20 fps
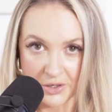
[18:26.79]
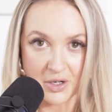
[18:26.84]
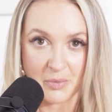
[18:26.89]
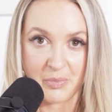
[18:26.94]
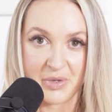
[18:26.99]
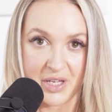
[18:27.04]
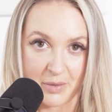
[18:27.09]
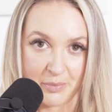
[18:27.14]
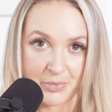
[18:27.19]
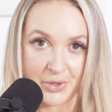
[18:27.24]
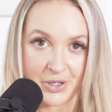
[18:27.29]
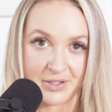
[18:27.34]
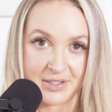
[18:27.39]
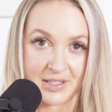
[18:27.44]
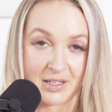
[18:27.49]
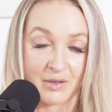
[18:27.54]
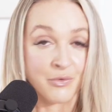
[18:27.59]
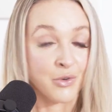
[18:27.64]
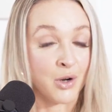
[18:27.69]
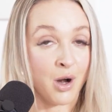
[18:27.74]
could be in
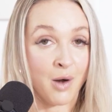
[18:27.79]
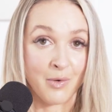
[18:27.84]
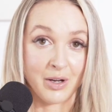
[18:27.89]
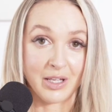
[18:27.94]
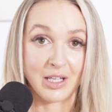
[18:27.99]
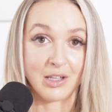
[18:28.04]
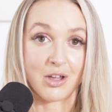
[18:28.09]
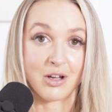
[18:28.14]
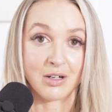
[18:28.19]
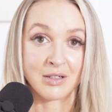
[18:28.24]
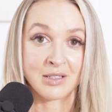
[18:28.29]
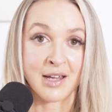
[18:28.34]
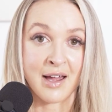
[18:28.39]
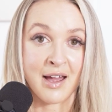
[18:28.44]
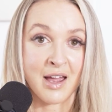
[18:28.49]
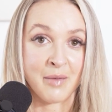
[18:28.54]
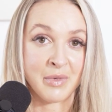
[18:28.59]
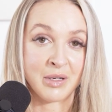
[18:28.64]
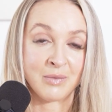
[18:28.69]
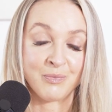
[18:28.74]
person for a really long
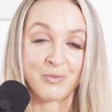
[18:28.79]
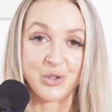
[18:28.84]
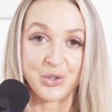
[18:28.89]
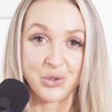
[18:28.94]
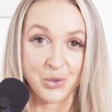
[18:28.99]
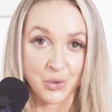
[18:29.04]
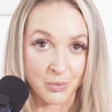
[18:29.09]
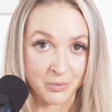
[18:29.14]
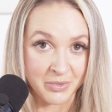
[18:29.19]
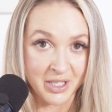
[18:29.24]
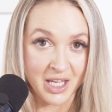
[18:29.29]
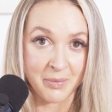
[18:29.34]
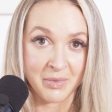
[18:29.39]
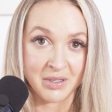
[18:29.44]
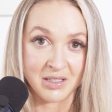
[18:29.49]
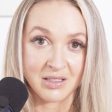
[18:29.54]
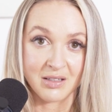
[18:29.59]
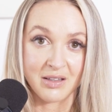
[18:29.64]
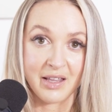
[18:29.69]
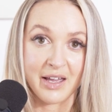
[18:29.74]
time, and Zoom came
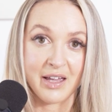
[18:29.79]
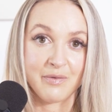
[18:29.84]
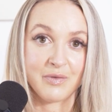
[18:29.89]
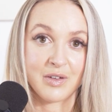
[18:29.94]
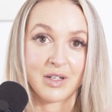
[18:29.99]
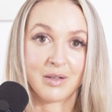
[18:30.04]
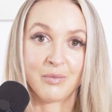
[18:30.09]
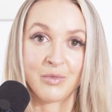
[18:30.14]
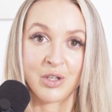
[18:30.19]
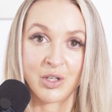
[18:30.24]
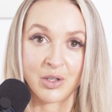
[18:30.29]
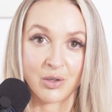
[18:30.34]
into life, and,